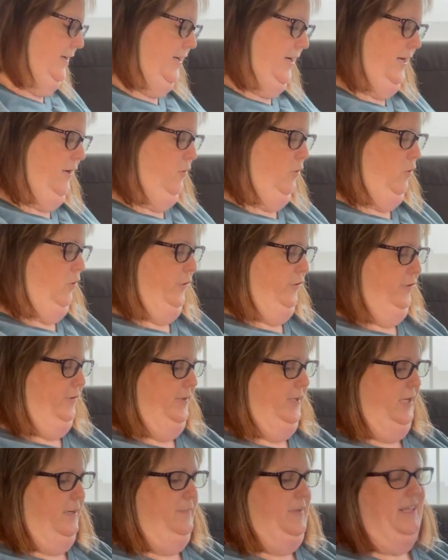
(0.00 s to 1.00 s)
I
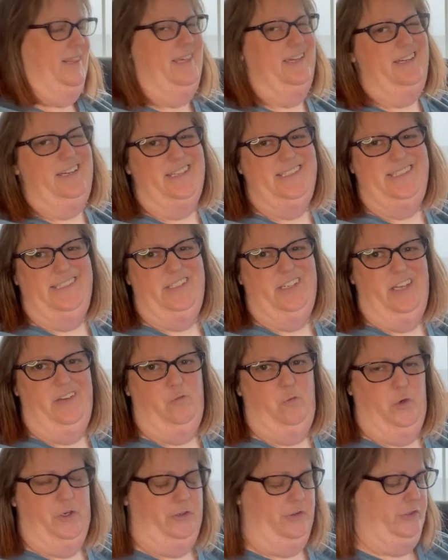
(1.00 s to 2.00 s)
ordered them. I think I still have
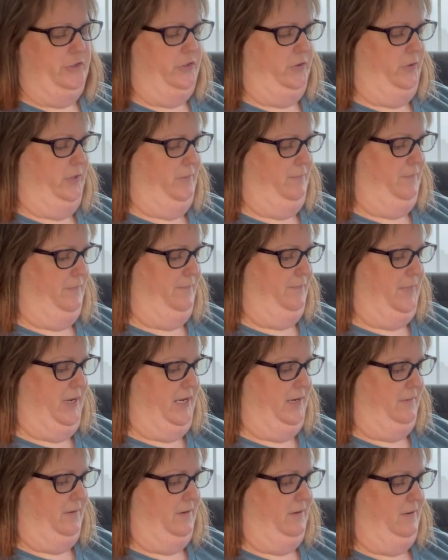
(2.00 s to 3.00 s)
one or two that
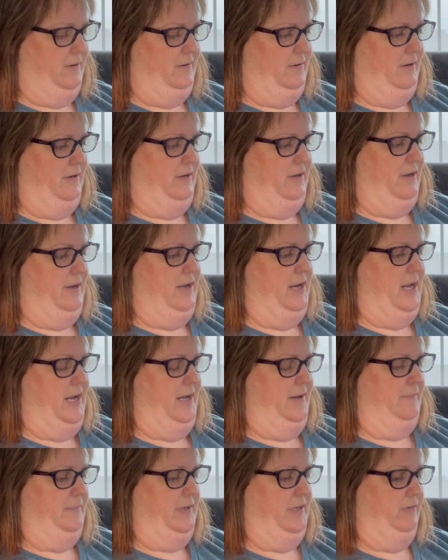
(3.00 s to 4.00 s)
might
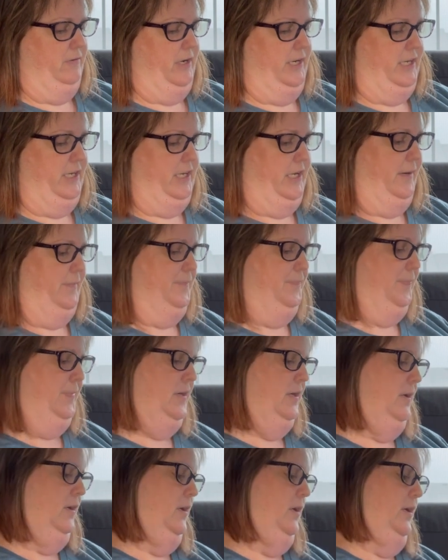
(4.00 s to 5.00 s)
not be ready yet.
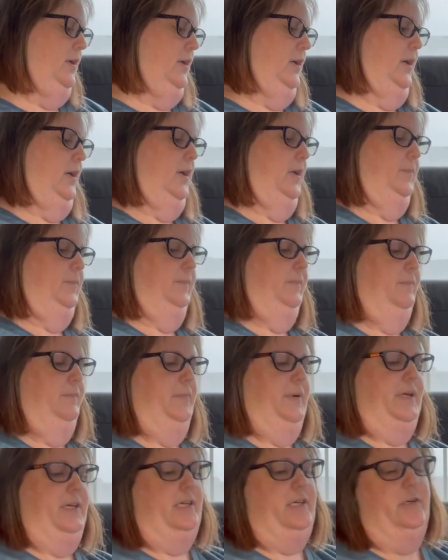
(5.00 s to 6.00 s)
Um,
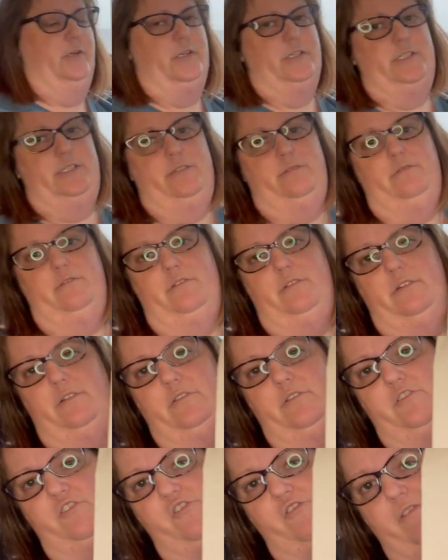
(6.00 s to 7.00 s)
but here's
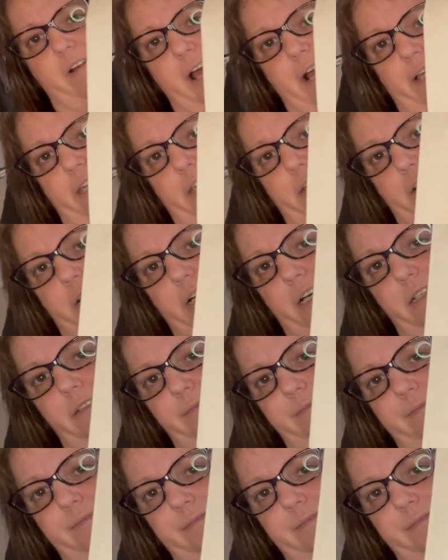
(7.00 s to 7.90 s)
Dracula.